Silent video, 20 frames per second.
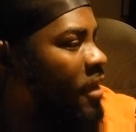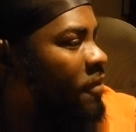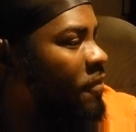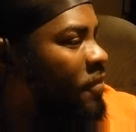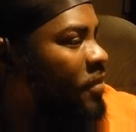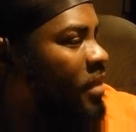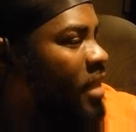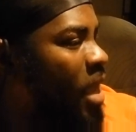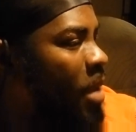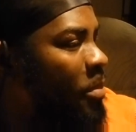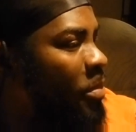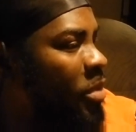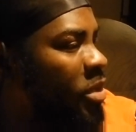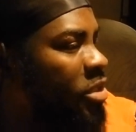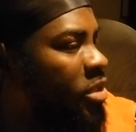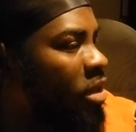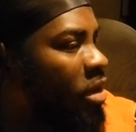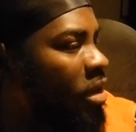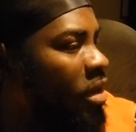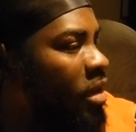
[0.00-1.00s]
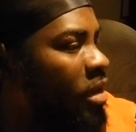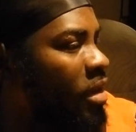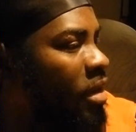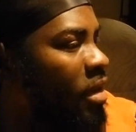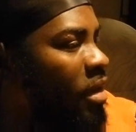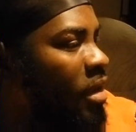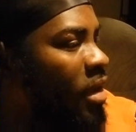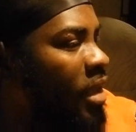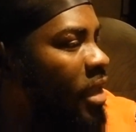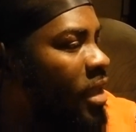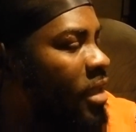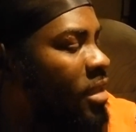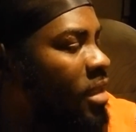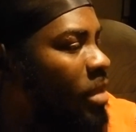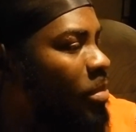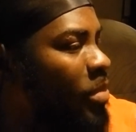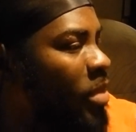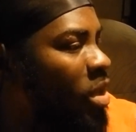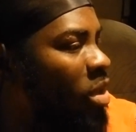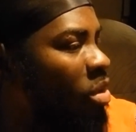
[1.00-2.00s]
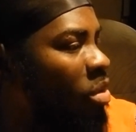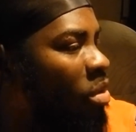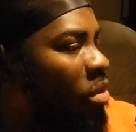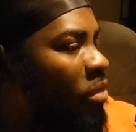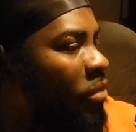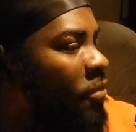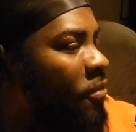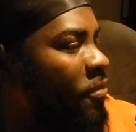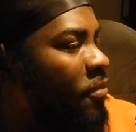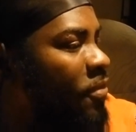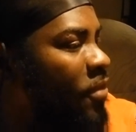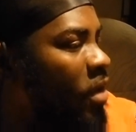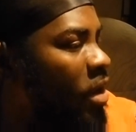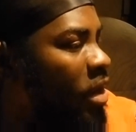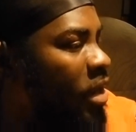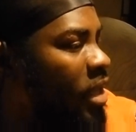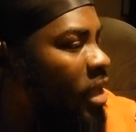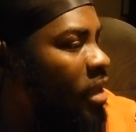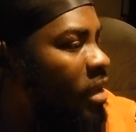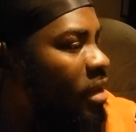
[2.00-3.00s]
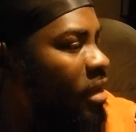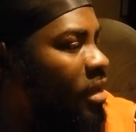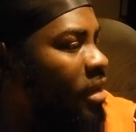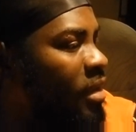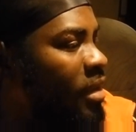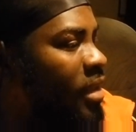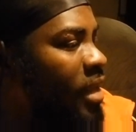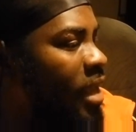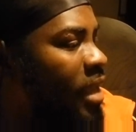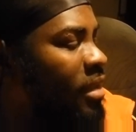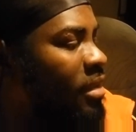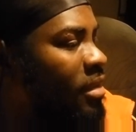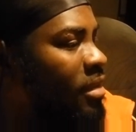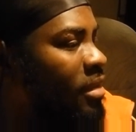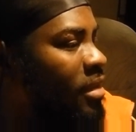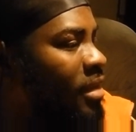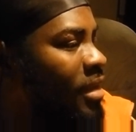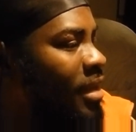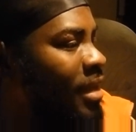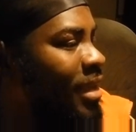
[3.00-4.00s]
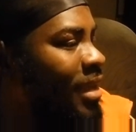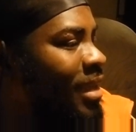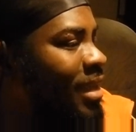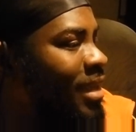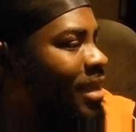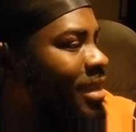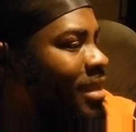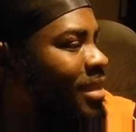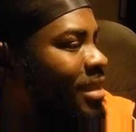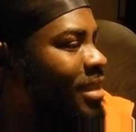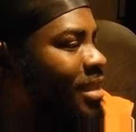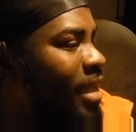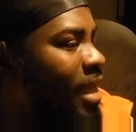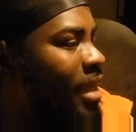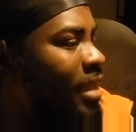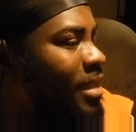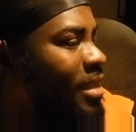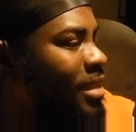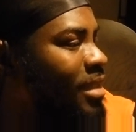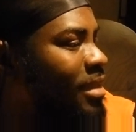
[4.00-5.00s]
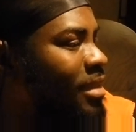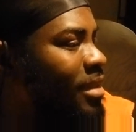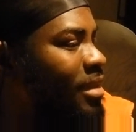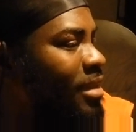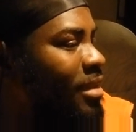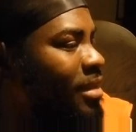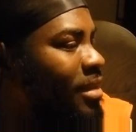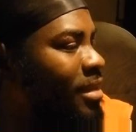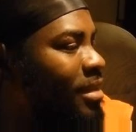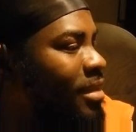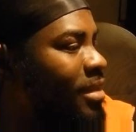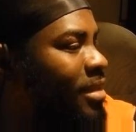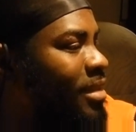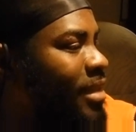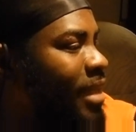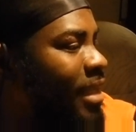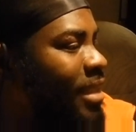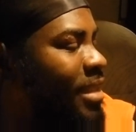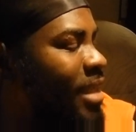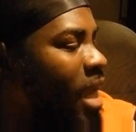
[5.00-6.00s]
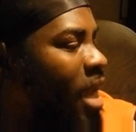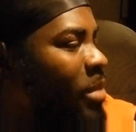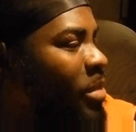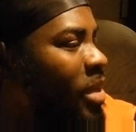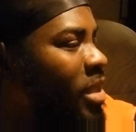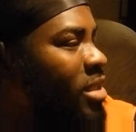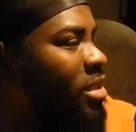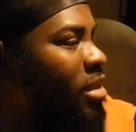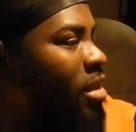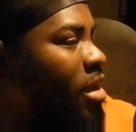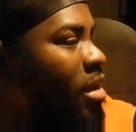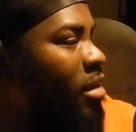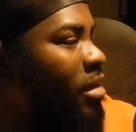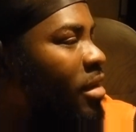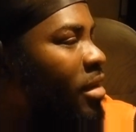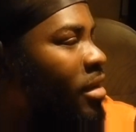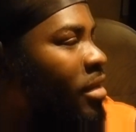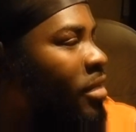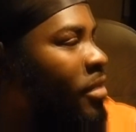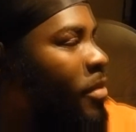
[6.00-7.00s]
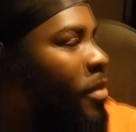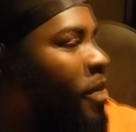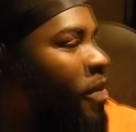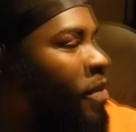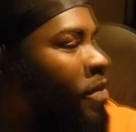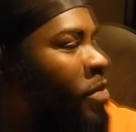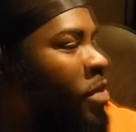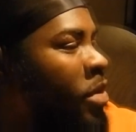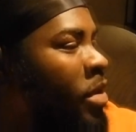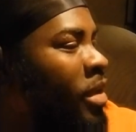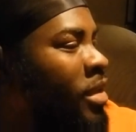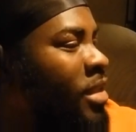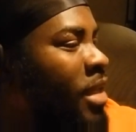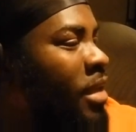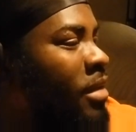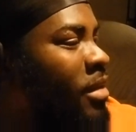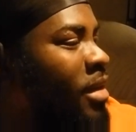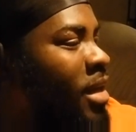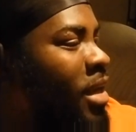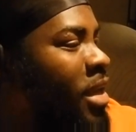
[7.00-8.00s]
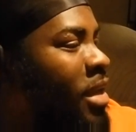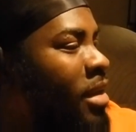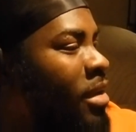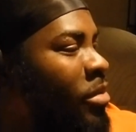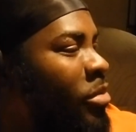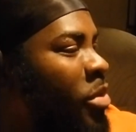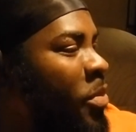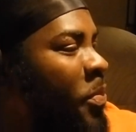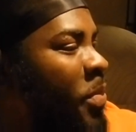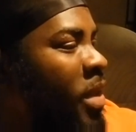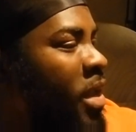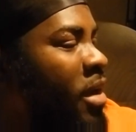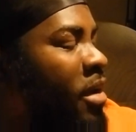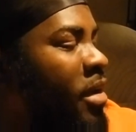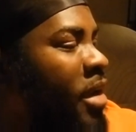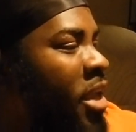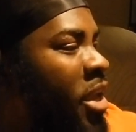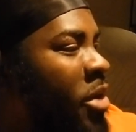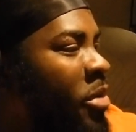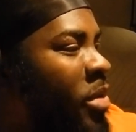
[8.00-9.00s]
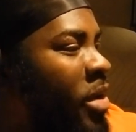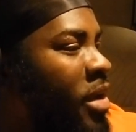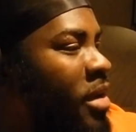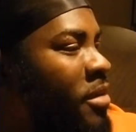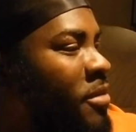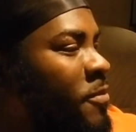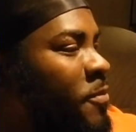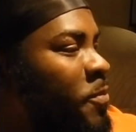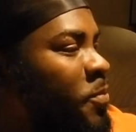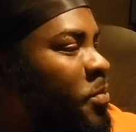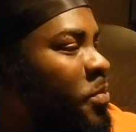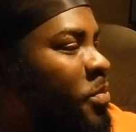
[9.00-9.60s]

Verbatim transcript: If temperature is below forty, then set set time is longer. There is a clean repair area